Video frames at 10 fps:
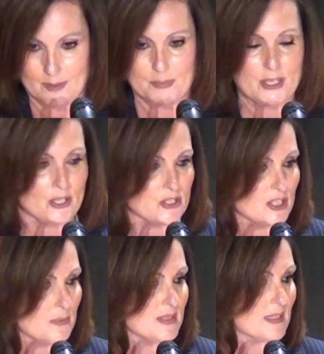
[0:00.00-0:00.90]
because
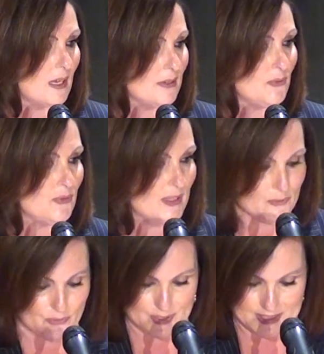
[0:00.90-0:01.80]
she was unfit
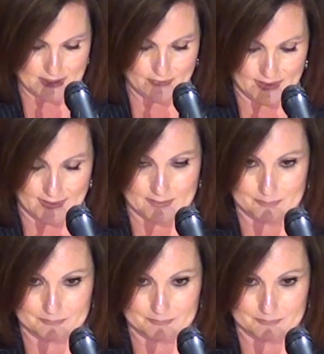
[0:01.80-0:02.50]
for TV.